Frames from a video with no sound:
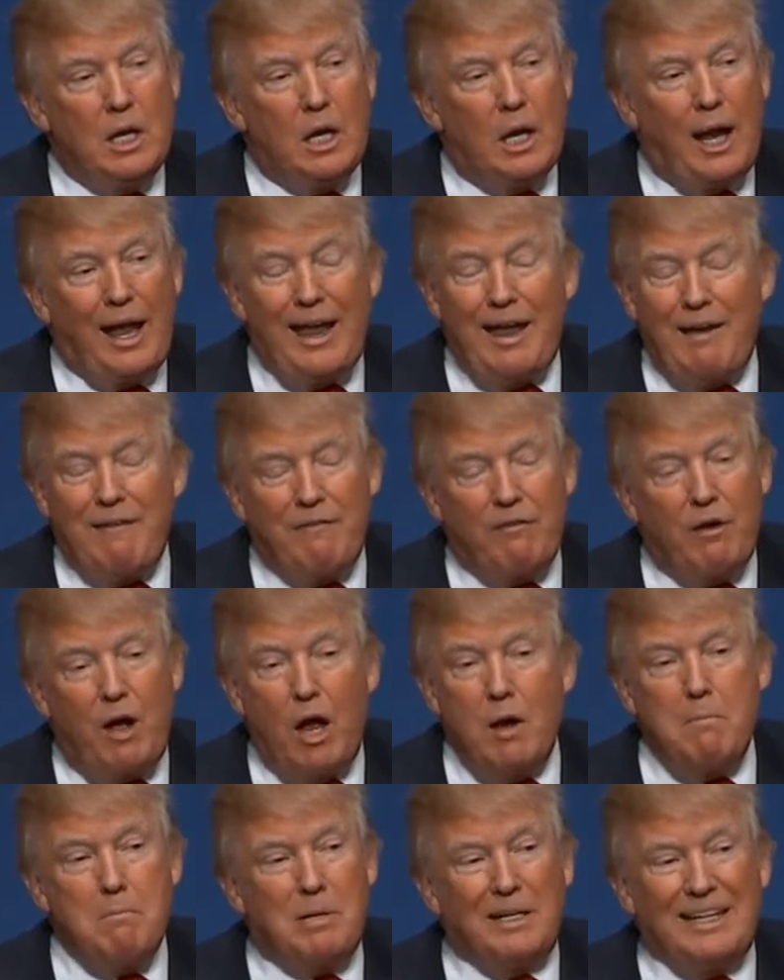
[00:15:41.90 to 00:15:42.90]
I have
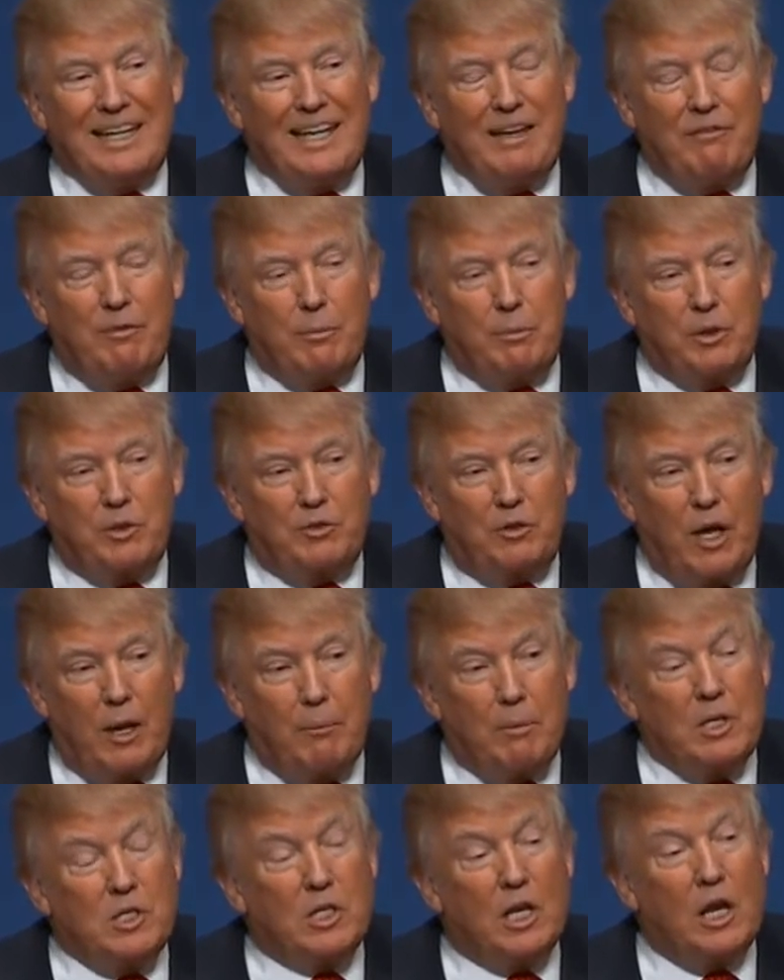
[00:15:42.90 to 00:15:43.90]
unbelievable
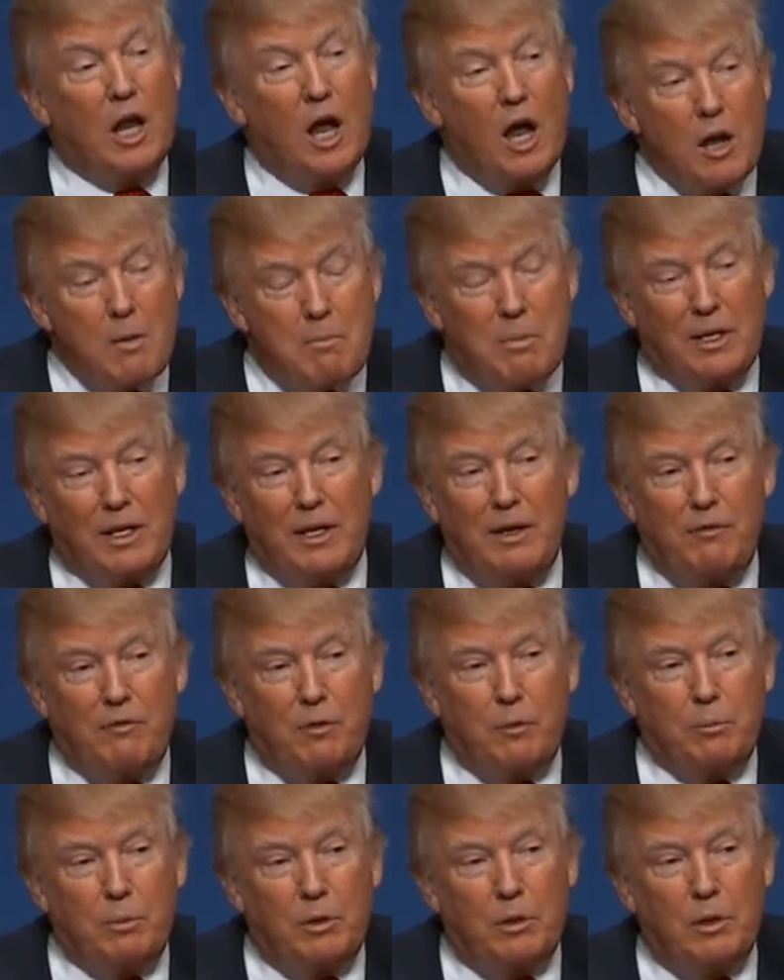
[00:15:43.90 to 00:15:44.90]
statements, an
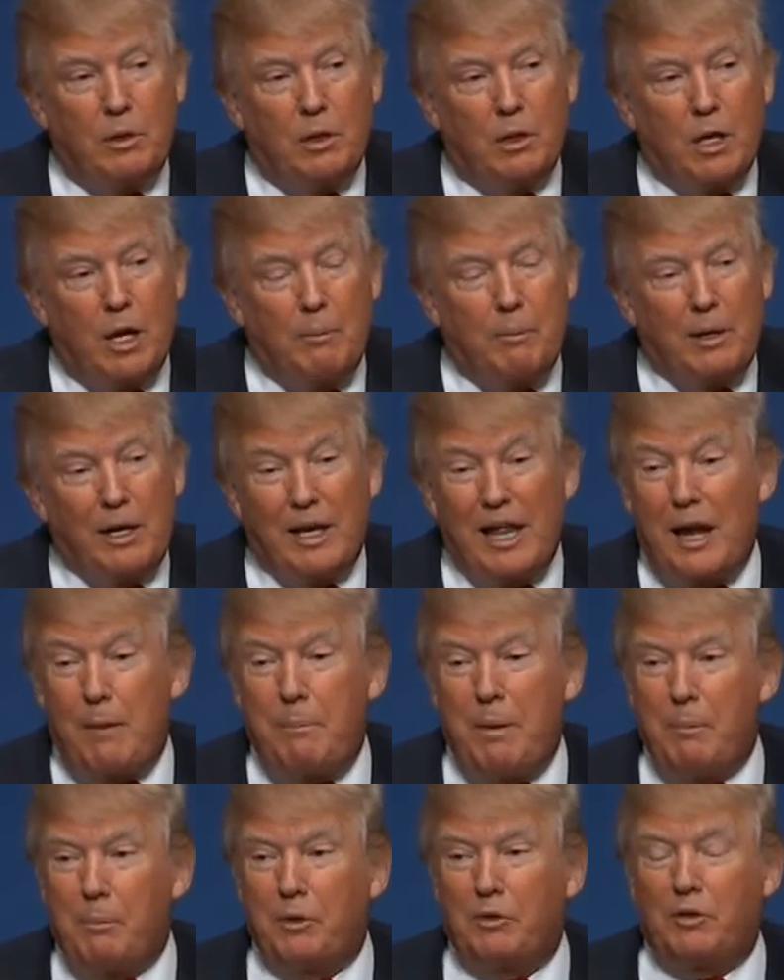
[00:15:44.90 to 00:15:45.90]
unbelievable company. A lot of
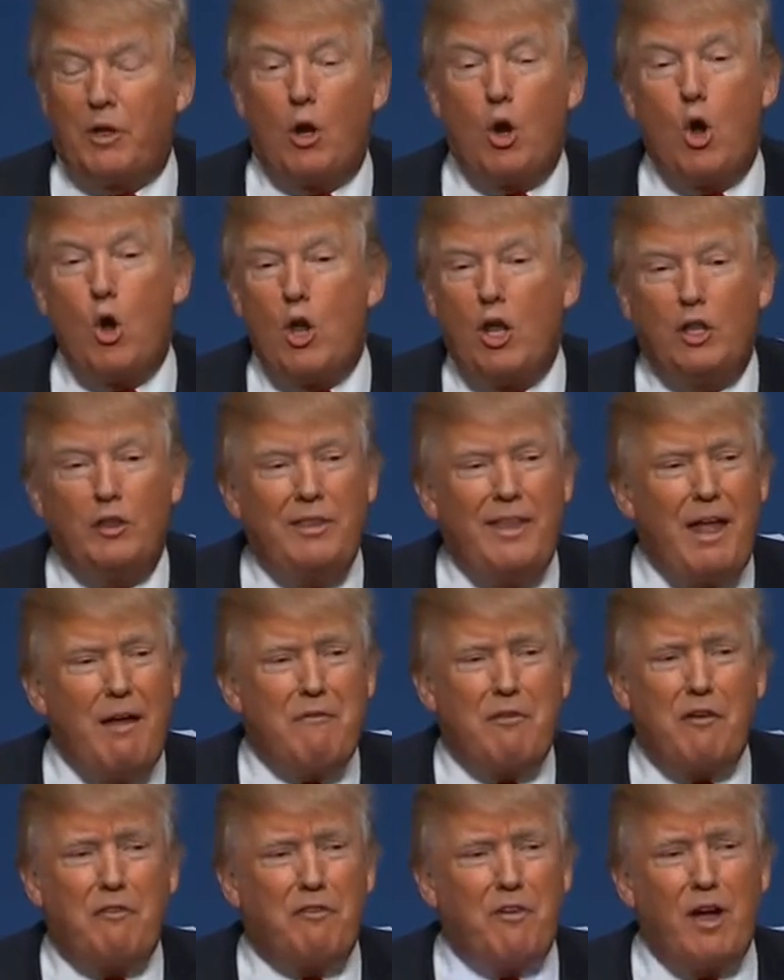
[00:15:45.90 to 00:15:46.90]
people said, "Oh, he'll
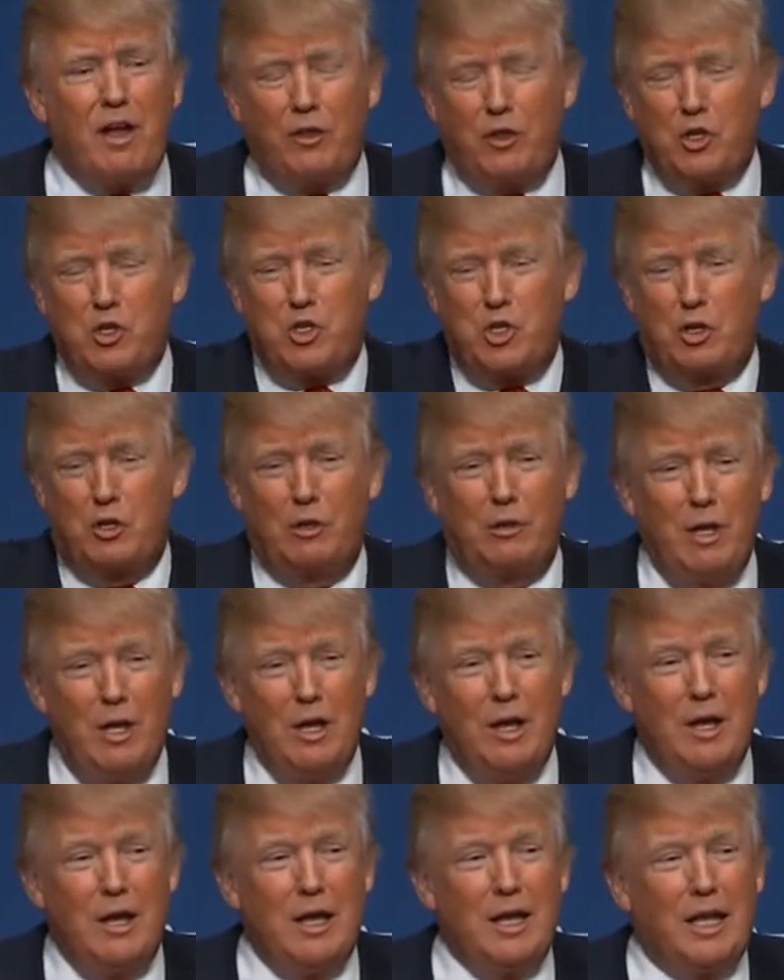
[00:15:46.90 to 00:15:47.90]
never file." This you'll
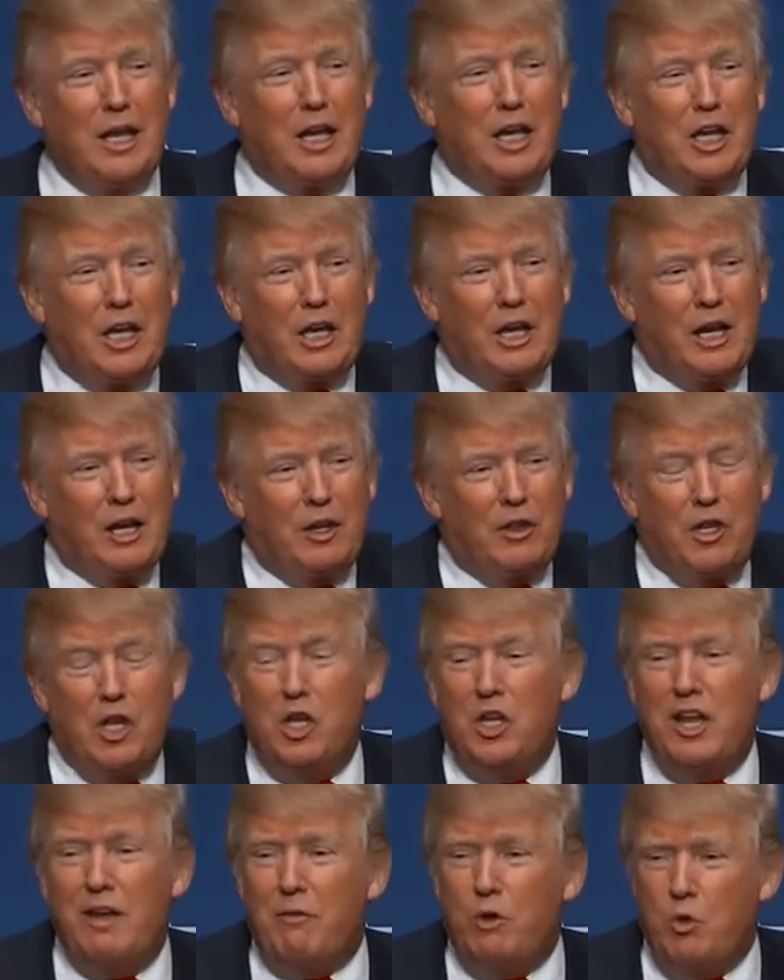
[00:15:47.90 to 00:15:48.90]
get a kick out of it.
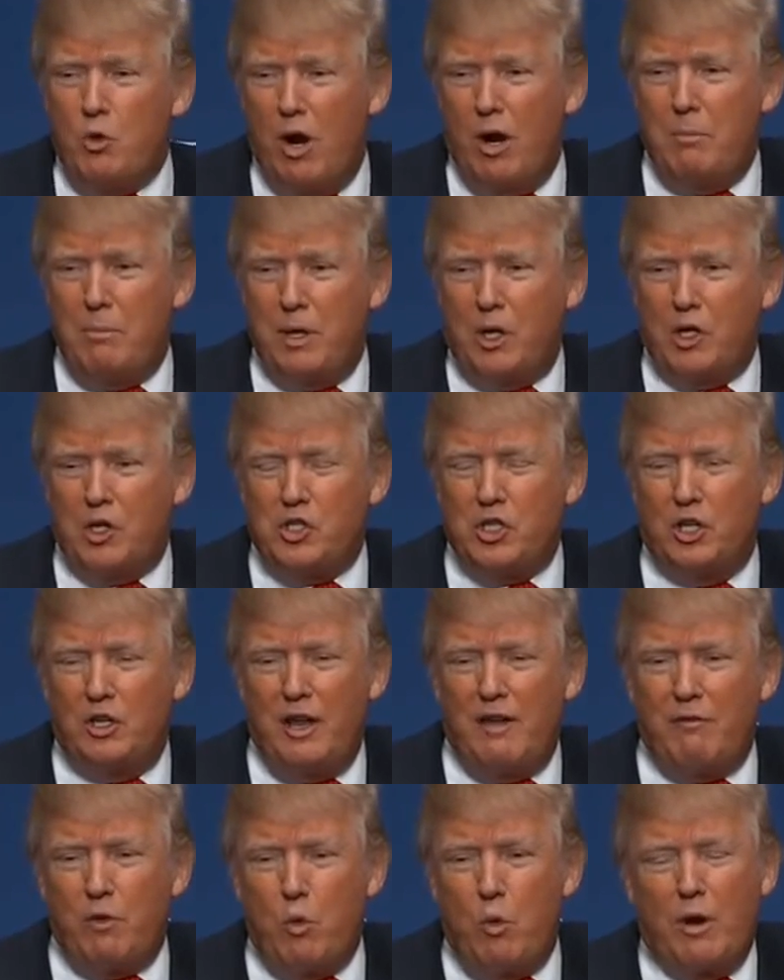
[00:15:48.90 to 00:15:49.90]
He'll never run because he'll
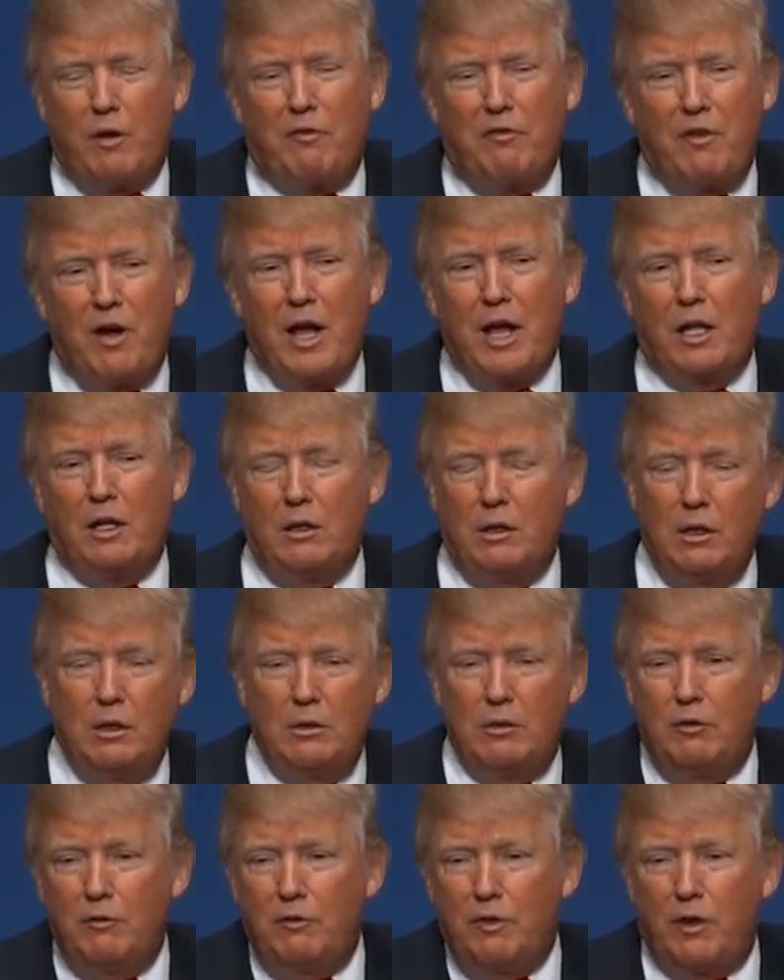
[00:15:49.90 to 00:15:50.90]
never want to file
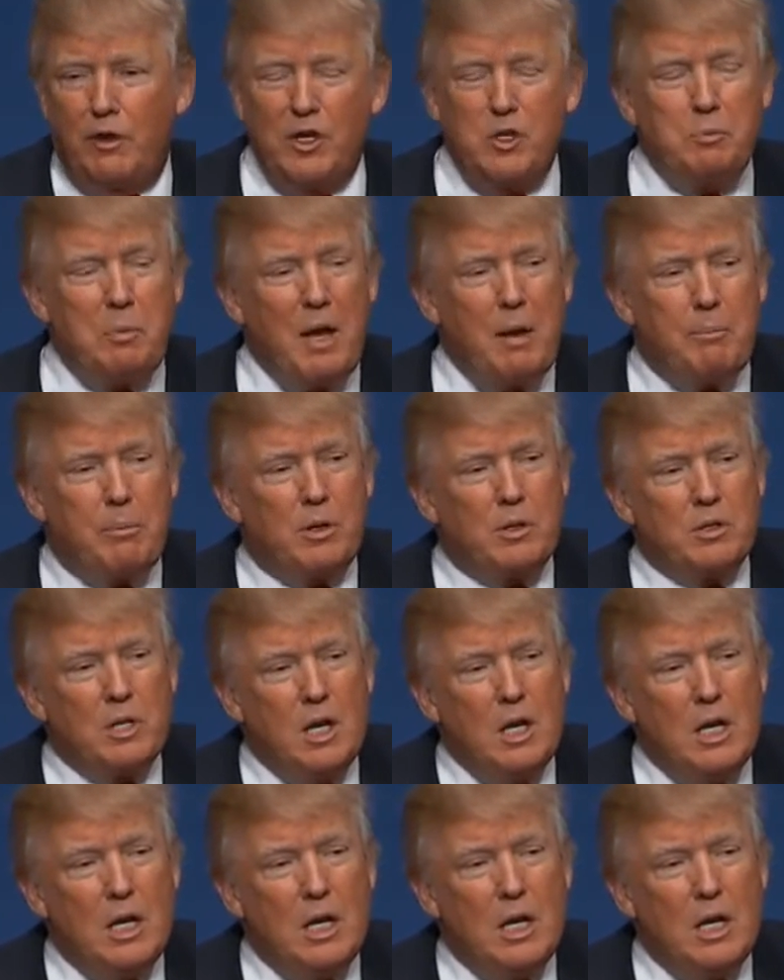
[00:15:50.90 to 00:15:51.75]
various papers.